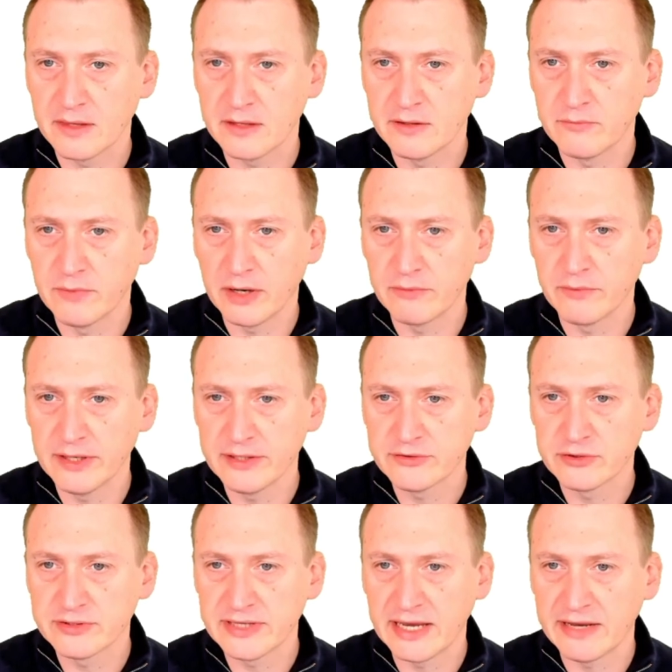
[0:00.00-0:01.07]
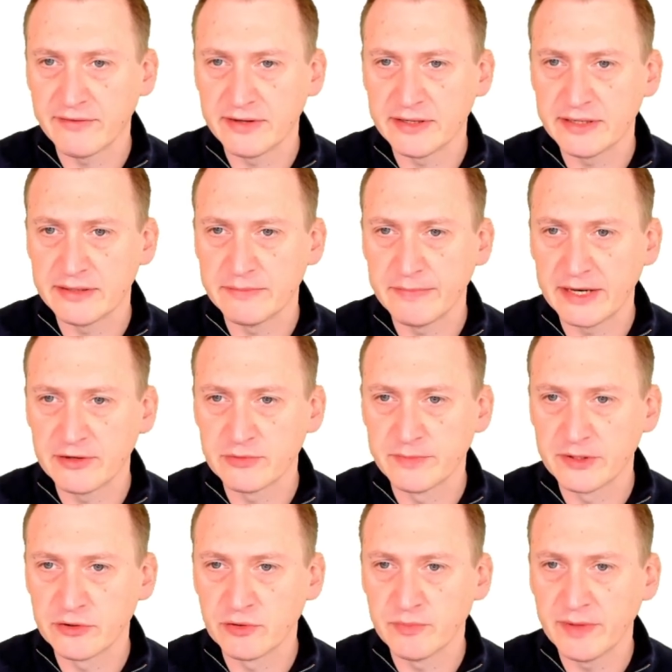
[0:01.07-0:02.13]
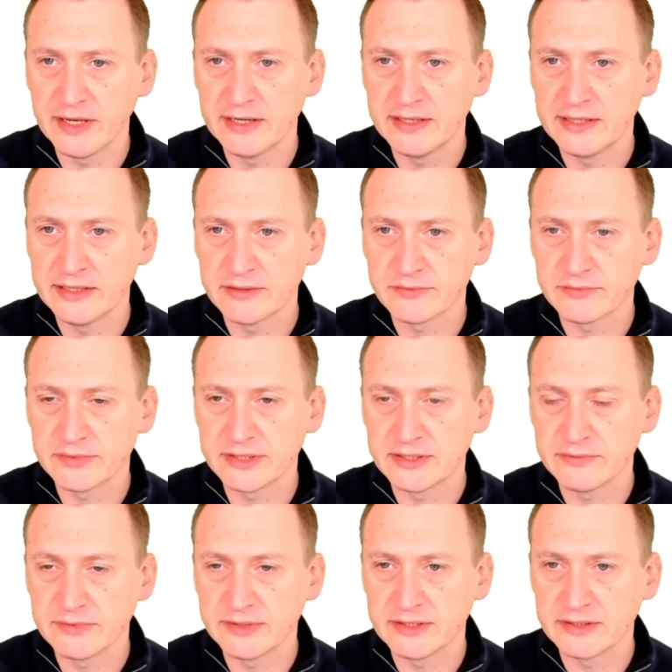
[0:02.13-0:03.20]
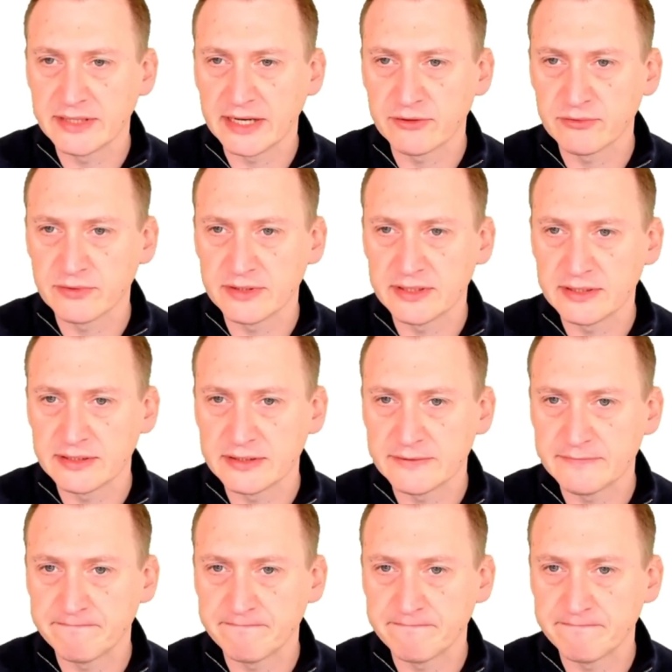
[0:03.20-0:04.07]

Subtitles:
while it's good to have a management domain here, we actually